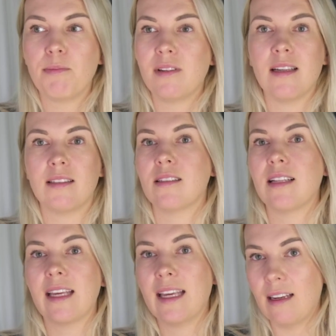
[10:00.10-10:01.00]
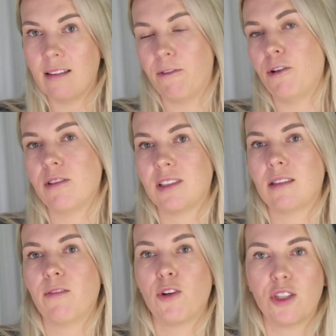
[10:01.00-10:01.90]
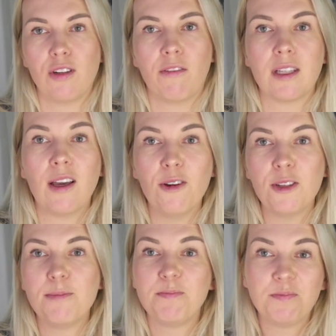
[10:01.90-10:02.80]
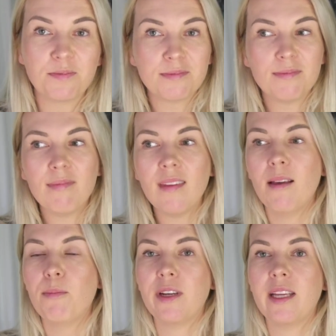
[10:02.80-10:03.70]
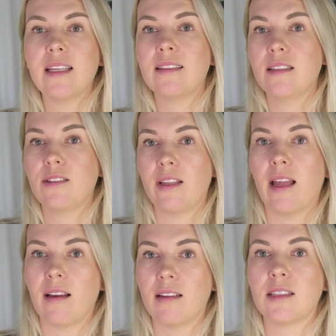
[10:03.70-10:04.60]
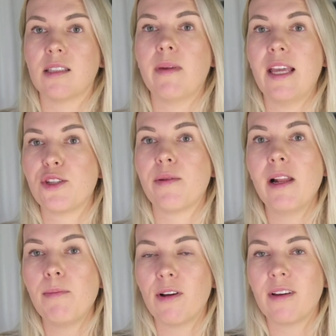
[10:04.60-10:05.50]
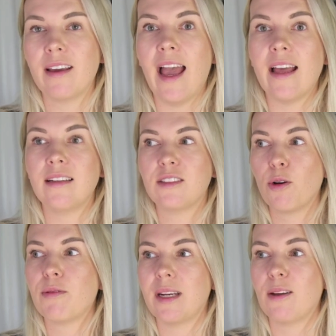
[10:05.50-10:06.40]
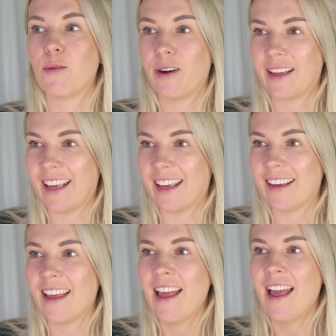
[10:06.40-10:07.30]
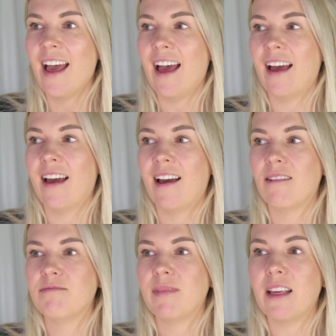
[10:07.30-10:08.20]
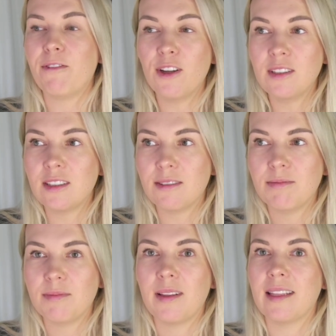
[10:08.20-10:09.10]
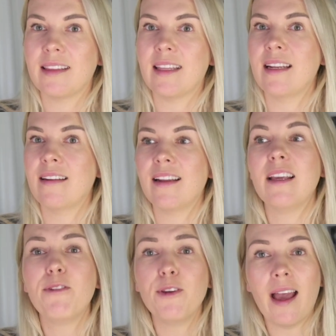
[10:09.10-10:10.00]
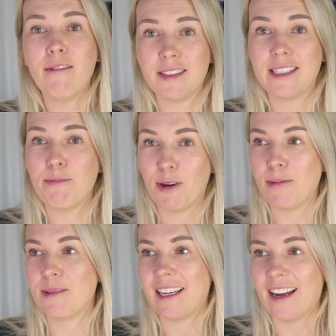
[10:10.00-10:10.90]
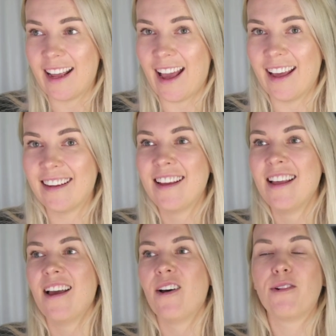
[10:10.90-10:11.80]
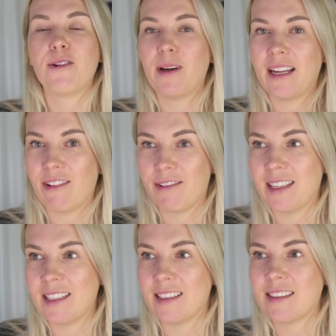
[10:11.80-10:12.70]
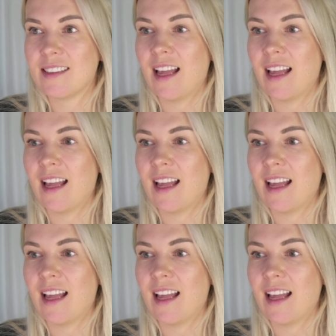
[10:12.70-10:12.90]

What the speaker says: as just like getting the first version of the code, putting it into the custom HTML block, and it's already working. If not, then if you have the same problem that I had for whatever reasons,